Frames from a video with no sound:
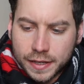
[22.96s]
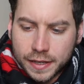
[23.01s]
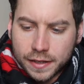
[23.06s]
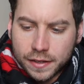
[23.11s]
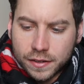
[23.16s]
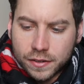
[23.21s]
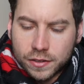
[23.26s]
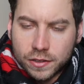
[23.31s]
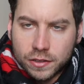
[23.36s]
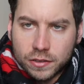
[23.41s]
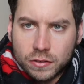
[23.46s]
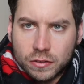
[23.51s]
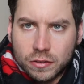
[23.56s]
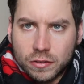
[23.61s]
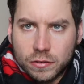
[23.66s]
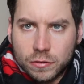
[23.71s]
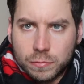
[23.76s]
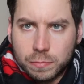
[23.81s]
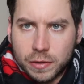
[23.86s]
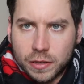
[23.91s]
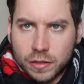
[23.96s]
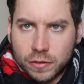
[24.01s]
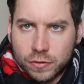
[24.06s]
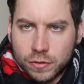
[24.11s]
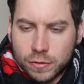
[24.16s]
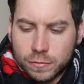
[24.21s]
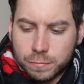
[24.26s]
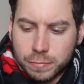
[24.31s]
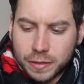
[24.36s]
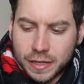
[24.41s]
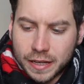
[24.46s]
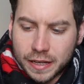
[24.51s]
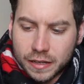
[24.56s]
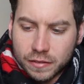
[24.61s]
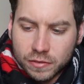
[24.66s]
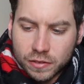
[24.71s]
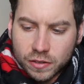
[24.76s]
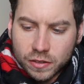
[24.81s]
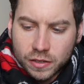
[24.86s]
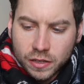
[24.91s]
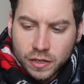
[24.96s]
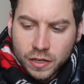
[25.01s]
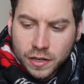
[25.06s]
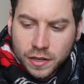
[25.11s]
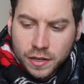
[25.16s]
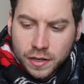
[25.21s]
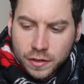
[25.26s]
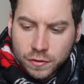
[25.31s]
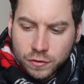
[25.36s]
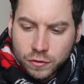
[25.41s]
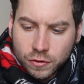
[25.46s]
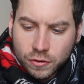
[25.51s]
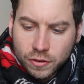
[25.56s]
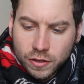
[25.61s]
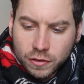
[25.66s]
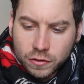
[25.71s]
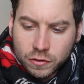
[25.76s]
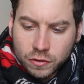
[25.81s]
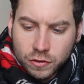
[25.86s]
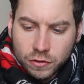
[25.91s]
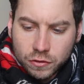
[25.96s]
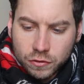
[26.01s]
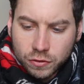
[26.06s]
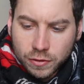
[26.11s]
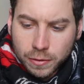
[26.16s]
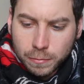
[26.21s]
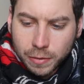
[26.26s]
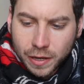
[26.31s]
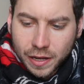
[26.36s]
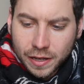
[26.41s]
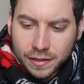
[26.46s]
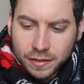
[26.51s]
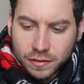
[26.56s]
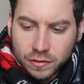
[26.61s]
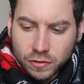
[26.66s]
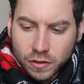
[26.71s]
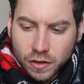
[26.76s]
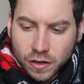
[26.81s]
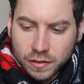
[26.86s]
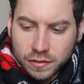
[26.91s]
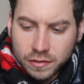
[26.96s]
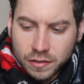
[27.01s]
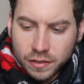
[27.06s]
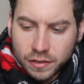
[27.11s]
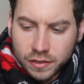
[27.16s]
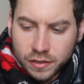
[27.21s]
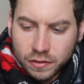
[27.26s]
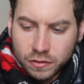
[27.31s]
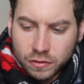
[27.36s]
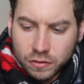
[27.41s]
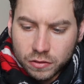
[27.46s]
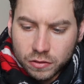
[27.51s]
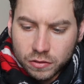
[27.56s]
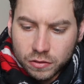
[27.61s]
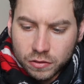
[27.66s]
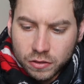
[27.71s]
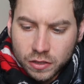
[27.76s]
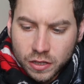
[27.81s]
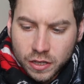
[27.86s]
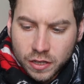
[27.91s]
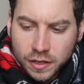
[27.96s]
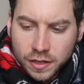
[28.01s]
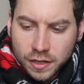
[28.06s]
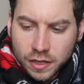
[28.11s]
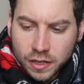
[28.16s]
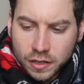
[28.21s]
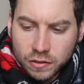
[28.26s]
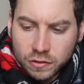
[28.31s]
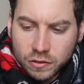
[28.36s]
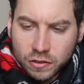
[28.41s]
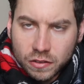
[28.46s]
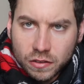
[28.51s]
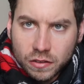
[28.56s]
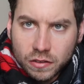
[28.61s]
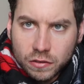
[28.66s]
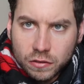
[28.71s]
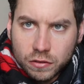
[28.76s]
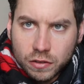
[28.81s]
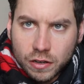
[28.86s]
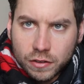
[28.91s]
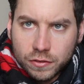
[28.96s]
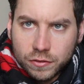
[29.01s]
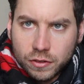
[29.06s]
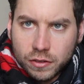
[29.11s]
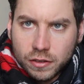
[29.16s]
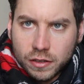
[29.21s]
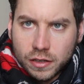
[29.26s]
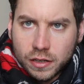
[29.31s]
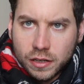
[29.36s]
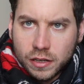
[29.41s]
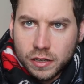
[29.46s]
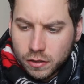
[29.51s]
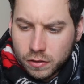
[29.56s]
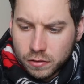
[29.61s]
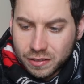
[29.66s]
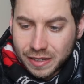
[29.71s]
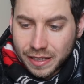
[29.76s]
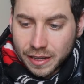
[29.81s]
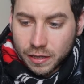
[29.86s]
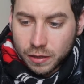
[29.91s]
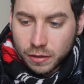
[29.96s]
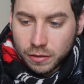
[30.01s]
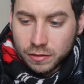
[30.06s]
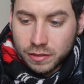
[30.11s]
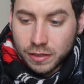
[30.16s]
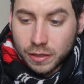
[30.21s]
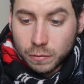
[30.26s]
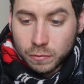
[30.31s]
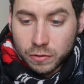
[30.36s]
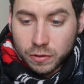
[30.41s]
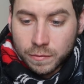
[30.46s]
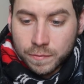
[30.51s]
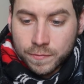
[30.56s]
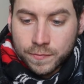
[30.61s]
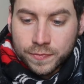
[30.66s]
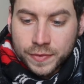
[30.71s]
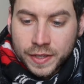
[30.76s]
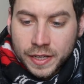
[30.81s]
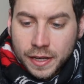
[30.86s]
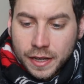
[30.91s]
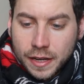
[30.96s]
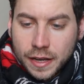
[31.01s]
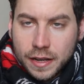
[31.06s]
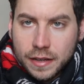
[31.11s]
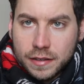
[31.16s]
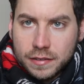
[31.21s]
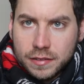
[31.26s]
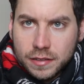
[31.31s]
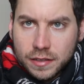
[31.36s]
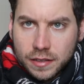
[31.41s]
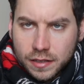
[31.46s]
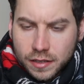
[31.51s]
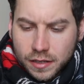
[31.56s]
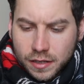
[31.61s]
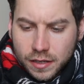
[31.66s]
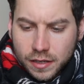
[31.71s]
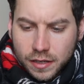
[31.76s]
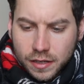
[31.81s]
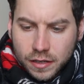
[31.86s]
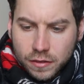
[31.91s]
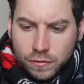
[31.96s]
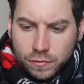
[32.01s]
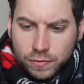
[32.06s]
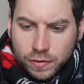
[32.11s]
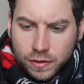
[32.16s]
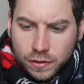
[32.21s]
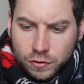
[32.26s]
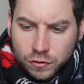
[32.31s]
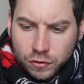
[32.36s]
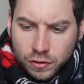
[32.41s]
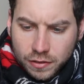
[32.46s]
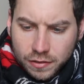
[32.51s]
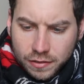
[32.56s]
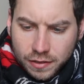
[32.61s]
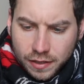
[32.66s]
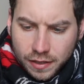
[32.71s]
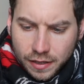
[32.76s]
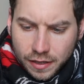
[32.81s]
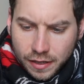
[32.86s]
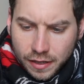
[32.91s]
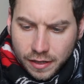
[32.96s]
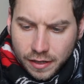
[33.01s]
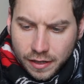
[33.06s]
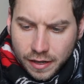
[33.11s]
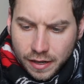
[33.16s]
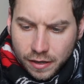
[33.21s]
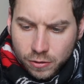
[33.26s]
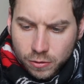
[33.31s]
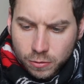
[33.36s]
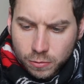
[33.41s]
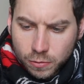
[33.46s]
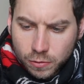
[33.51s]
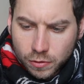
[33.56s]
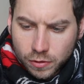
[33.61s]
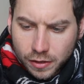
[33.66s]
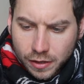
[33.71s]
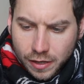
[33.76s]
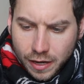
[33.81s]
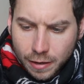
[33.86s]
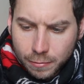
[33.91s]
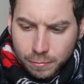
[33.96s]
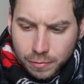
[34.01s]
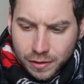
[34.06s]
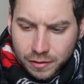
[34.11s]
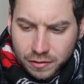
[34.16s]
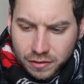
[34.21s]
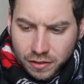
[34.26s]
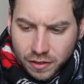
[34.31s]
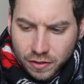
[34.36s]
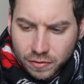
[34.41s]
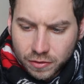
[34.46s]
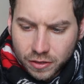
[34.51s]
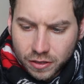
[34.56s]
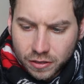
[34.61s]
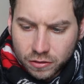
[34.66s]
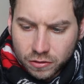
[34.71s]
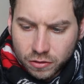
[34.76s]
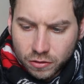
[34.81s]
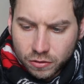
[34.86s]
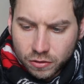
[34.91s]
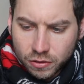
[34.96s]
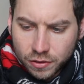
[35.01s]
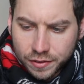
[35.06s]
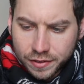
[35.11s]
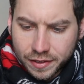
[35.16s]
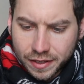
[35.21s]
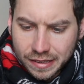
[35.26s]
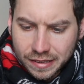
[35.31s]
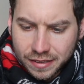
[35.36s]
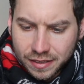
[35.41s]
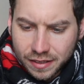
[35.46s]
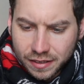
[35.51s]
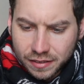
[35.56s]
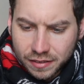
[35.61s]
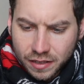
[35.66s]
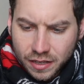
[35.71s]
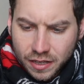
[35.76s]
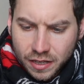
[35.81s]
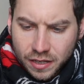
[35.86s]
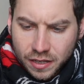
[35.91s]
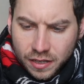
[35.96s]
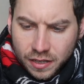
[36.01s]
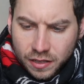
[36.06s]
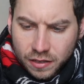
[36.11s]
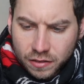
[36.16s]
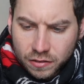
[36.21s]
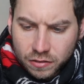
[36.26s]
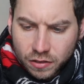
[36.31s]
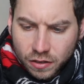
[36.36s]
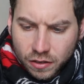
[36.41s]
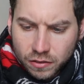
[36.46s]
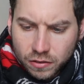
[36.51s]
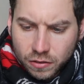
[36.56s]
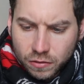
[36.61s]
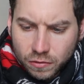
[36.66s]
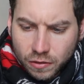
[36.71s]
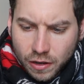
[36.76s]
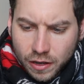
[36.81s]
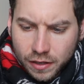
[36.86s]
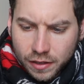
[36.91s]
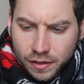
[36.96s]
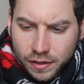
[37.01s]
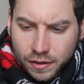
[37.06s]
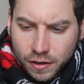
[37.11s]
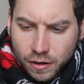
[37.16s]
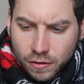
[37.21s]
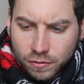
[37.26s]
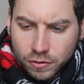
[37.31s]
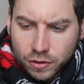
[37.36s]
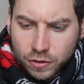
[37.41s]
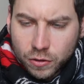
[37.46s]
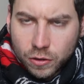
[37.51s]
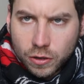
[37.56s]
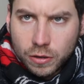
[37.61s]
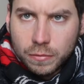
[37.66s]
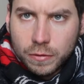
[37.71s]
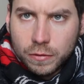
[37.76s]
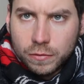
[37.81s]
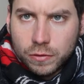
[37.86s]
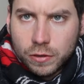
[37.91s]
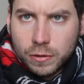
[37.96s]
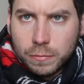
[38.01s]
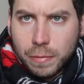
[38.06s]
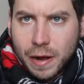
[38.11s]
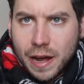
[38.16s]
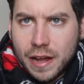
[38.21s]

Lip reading: encourages spendthrift behavior, generates huge compliance costs, and leads to ingenious sheltering schemes. As an inefficient, inequitable, and complex levy, the so-called death tax is thought to violate every norm of good